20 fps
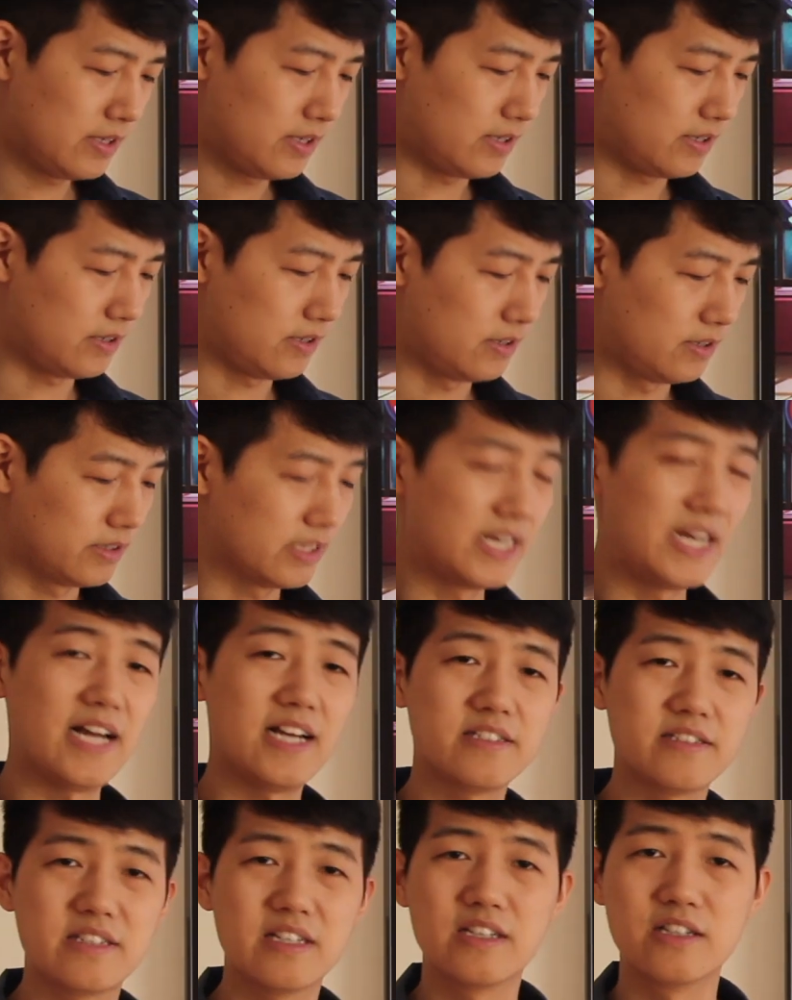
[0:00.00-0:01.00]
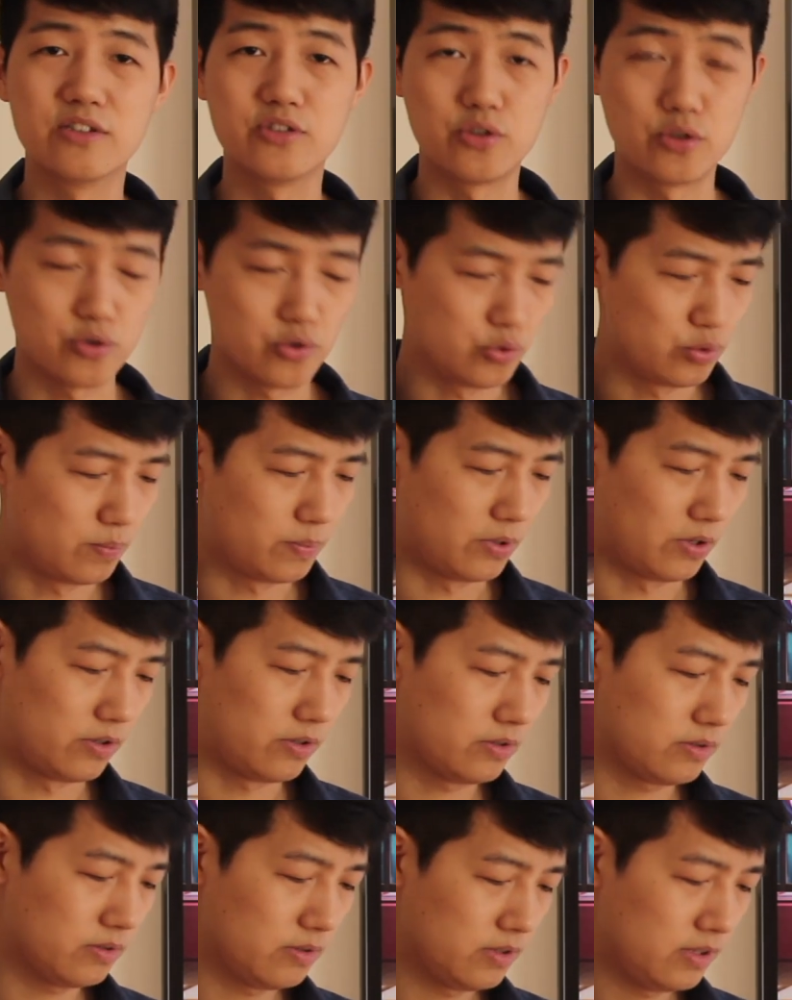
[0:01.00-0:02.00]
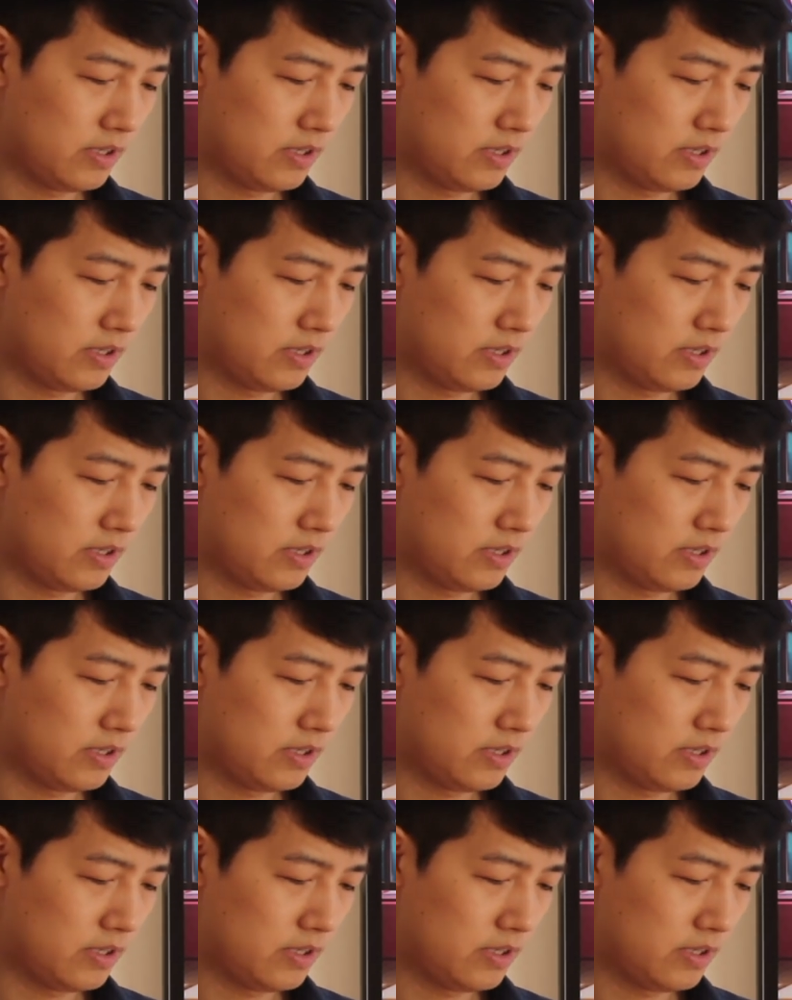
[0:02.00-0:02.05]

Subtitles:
The last thing is your super.